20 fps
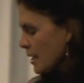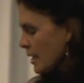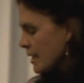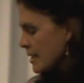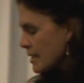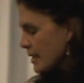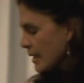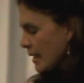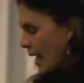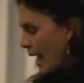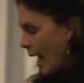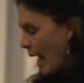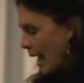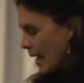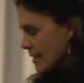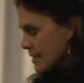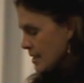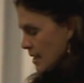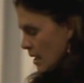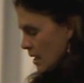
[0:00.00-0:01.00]
It's going to
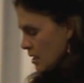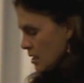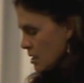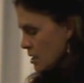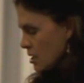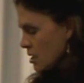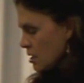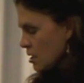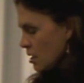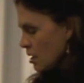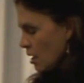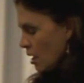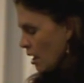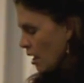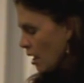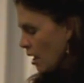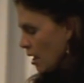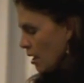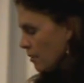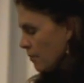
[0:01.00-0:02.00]
adduct
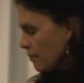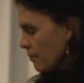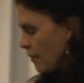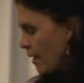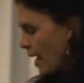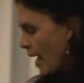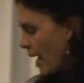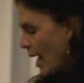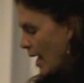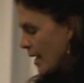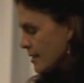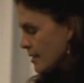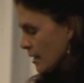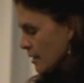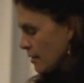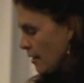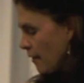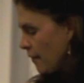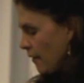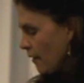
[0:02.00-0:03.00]

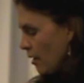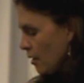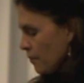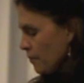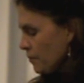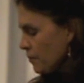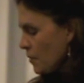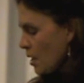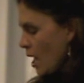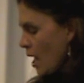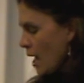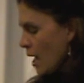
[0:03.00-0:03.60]
the thumb,